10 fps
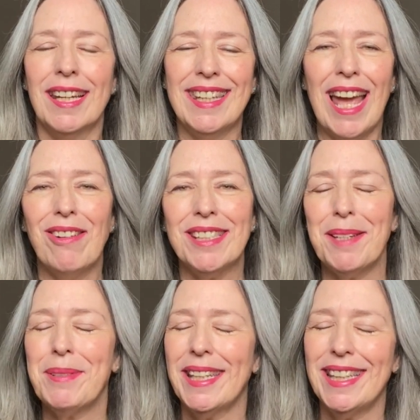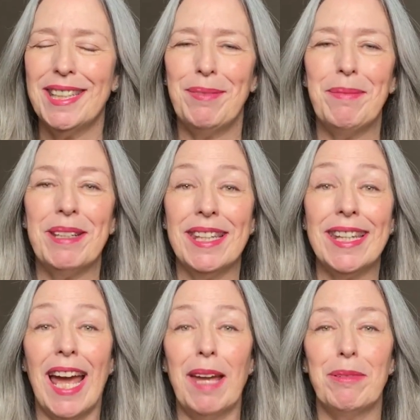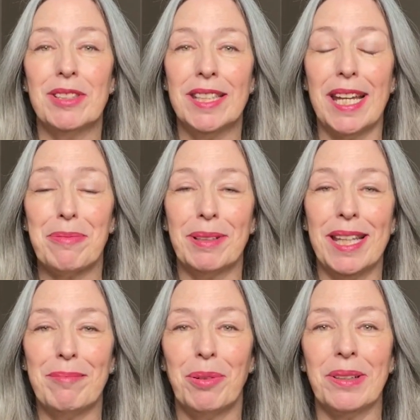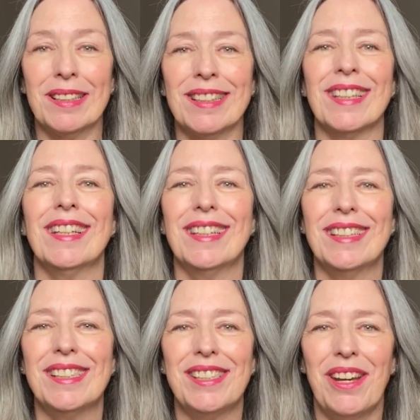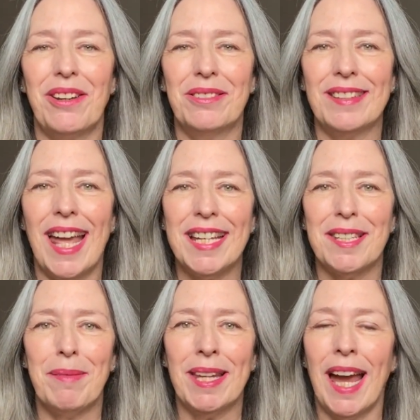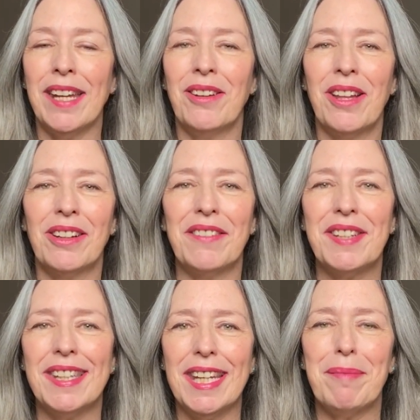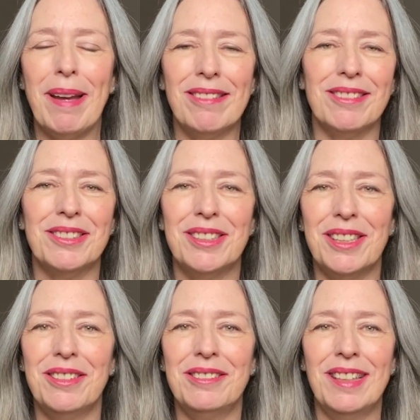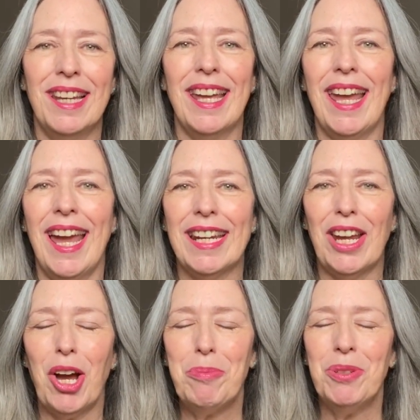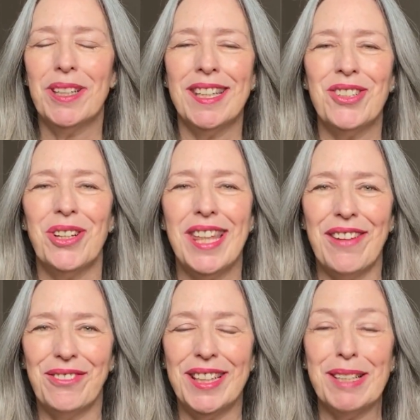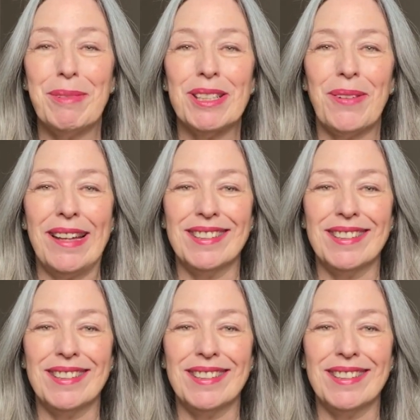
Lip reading: Now it seems silly to me, but at the time it was desperately important. So that's something I no longer have to think about or do, and I hope you can enjoy that freedom as well